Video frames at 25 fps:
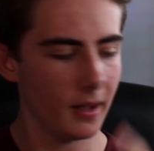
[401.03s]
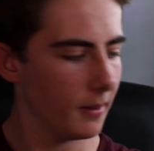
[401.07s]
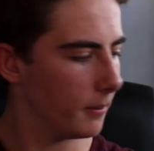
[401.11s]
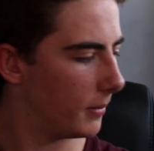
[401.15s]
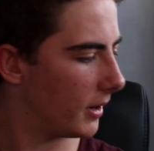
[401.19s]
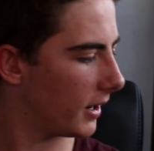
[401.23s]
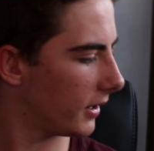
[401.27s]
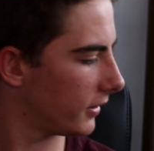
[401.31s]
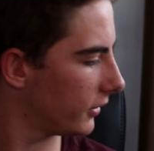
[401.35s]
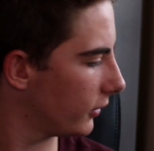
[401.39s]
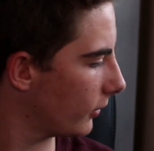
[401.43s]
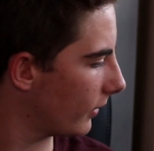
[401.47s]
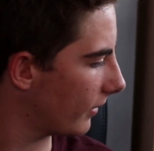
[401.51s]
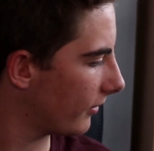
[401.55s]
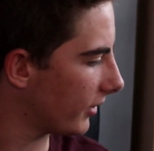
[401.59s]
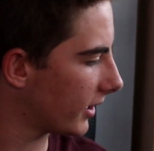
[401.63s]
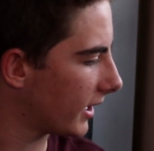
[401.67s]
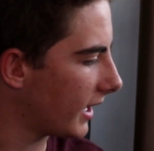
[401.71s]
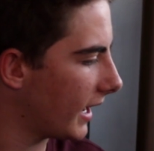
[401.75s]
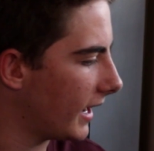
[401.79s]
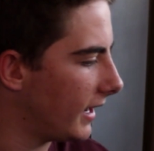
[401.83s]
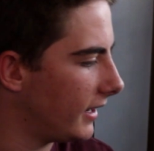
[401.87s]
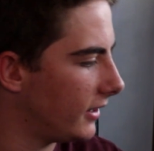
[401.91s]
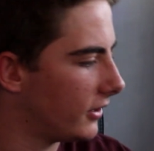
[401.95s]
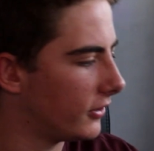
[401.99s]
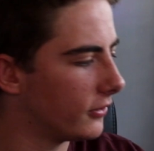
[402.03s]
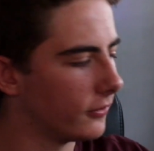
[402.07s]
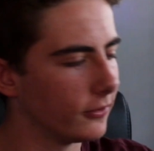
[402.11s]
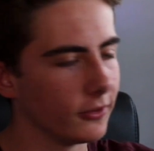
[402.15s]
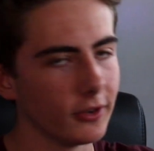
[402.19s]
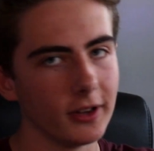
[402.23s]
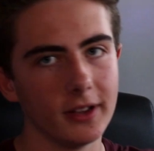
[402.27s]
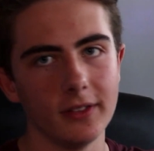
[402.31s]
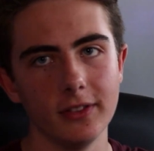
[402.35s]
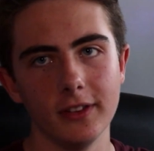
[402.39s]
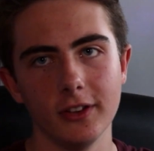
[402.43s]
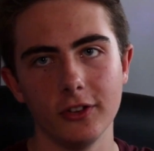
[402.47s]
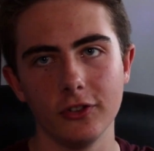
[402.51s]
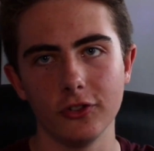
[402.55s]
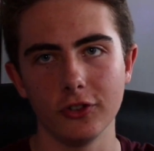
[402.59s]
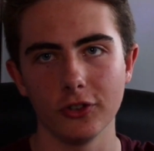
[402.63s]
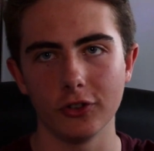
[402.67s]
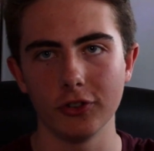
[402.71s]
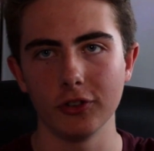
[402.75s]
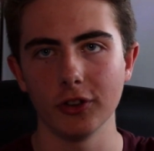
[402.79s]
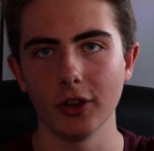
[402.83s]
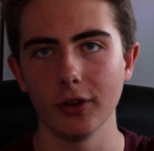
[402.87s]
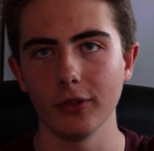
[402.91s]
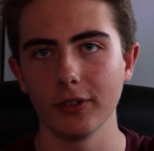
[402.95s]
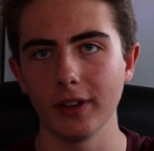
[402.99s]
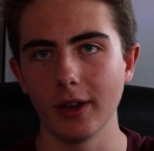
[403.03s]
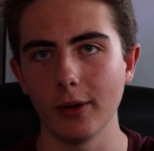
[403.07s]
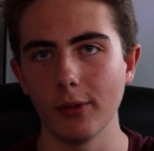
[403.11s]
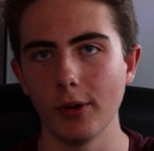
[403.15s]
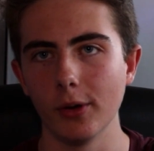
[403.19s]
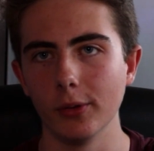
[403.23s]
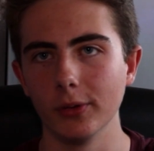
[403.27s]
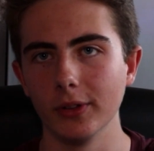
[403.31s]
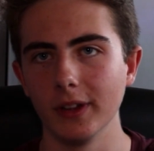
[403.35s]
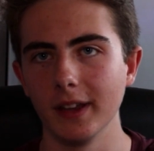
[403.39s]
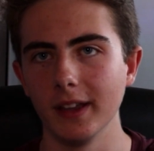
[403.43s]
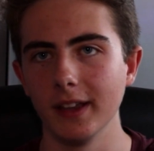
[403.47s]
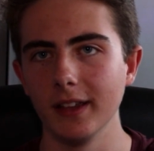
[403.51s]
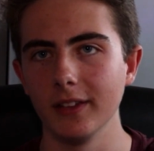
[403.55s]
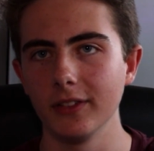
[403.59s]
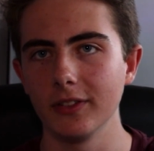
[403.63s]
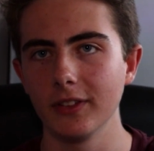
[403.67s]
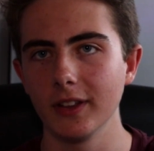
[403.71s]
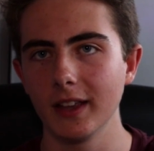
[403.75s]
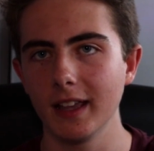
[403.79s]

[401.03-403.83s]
but I do have a case for it, and this just shows how old it is.